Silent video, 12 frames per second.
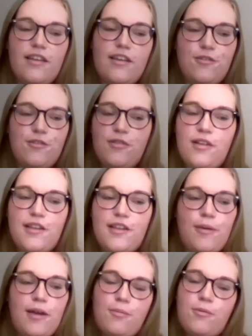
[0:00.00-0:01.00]
then you lay the
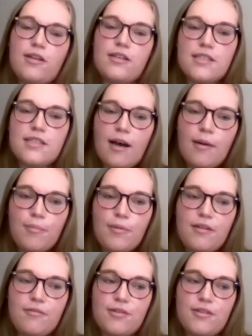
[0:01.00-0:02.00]
paper on top.
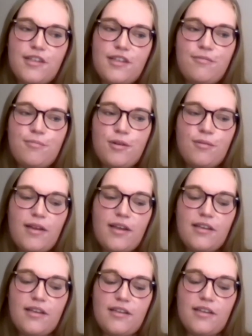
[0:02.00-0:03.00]
And relief
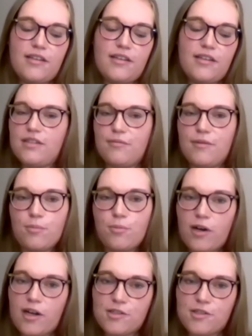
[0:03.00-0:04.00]
printmaking is all done with
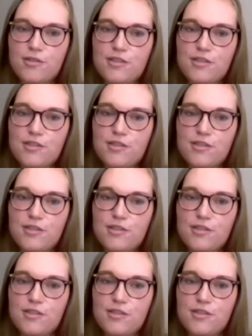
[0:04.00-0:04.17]
pressure.